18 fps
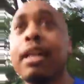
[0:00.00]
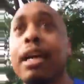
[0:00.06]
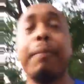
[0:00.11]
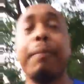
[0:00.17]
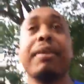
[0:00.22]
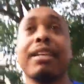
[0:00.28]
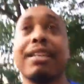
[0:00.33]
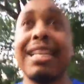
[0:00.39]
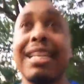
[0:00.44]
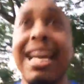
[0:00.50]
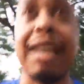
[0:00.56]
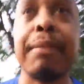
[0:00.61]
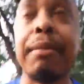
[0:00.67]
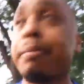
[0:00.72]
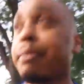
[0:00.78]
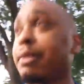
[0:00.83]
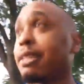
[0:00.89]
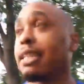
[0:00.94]
I'm being
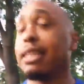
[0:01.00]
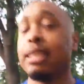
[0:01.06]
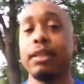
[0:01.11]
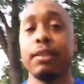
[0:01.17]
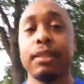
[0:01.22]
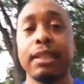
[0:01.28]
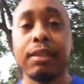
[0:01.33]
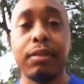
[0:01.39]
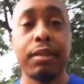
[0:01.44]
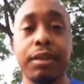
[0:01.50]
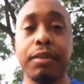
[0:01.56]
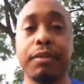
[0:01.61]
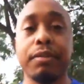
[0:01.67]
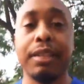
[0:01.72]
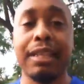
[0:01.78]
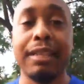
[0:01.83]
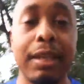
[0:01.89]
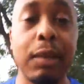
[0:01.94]
attacked by mosquitoes. I don't know.
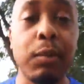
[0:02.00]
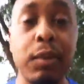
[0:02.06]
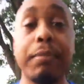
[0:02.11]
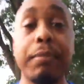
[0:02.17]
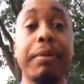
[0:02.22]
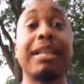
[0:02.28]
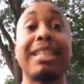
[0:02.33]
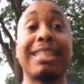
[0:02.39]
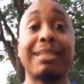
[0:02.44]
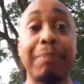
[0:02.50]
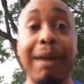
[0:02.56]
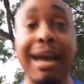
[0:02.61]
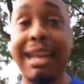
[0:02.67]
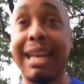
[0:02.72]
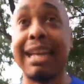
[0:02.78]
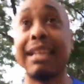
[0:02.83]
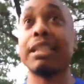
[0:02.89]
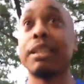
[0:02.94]
They want to be in the
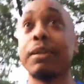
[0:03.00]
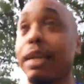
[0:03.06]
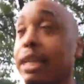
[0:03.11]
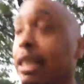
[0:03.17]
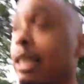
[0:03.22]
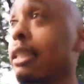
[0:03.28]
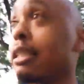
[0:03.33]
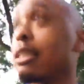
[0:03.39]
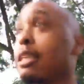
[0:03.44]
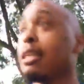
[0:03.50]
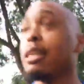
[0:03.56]
spotlight too, I guess.